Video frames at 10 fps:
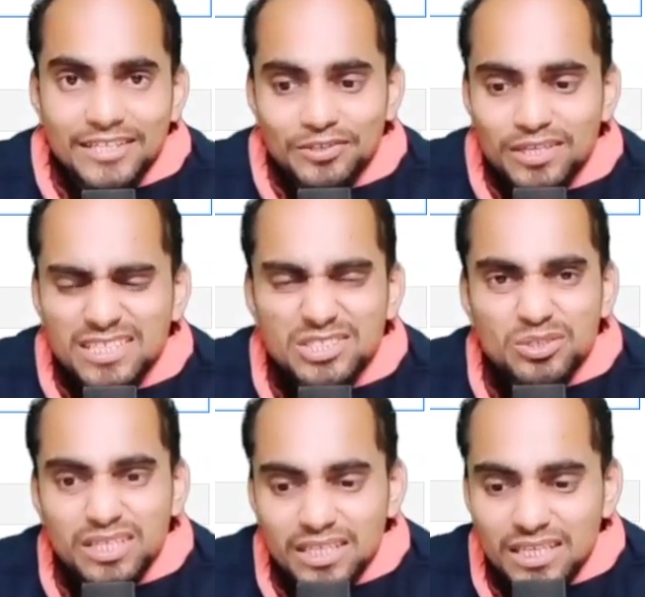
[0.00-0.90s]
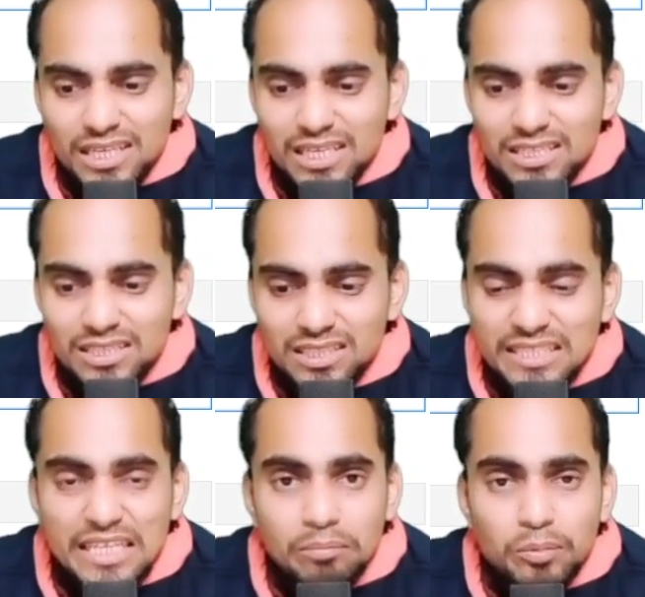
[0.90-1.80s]
Okay, so he is
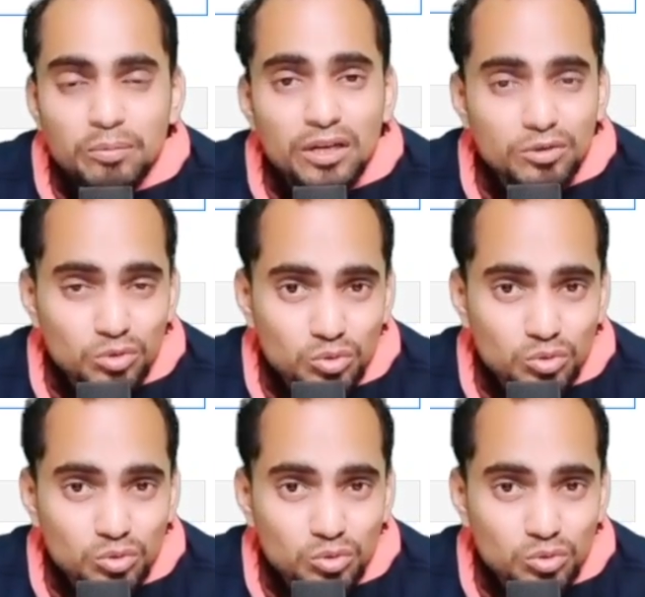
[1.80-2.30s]
capable